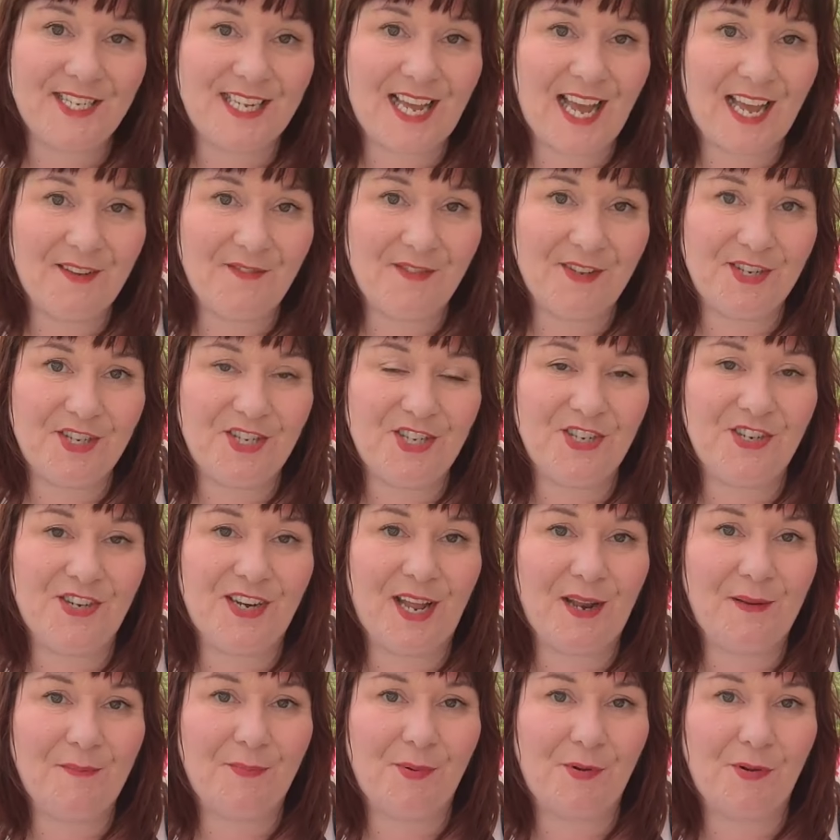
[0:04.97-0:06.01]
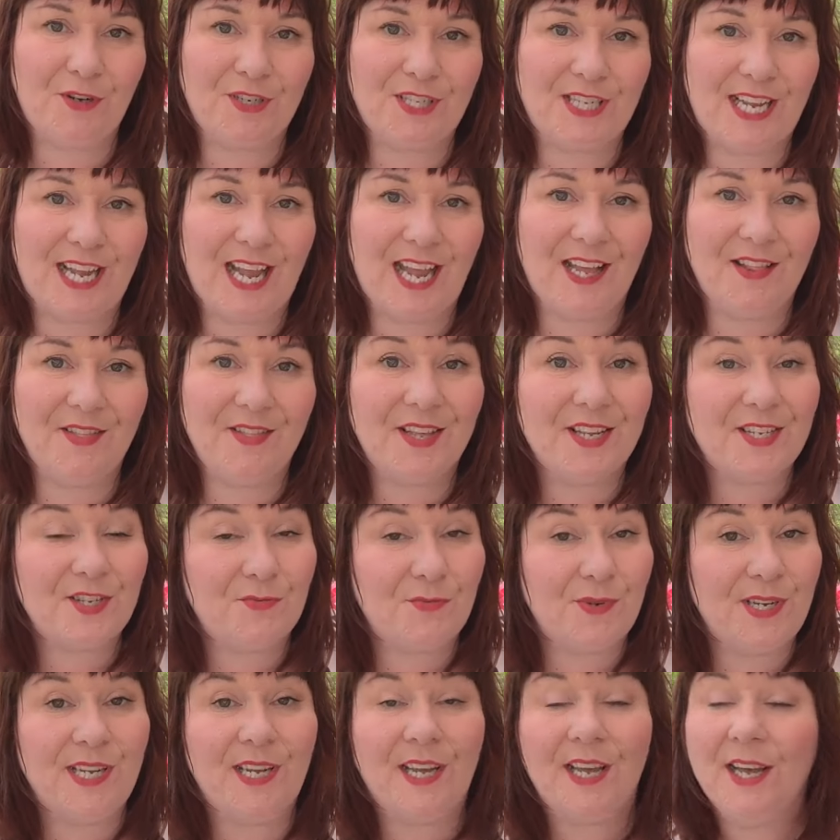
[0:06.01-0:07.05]
dive into your inbox again this
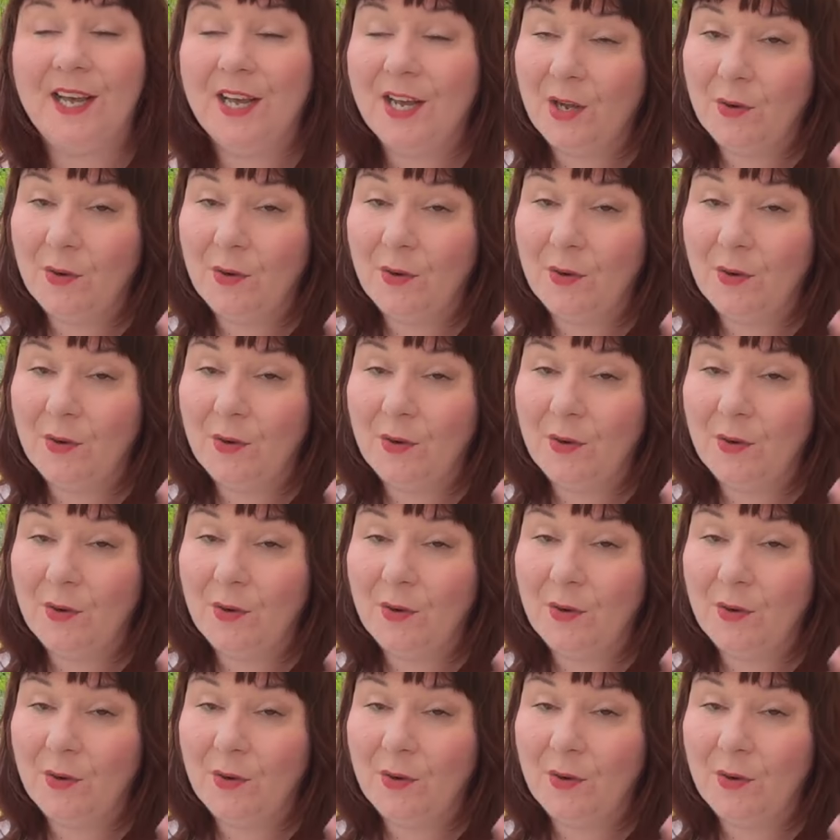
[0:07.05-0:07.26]
week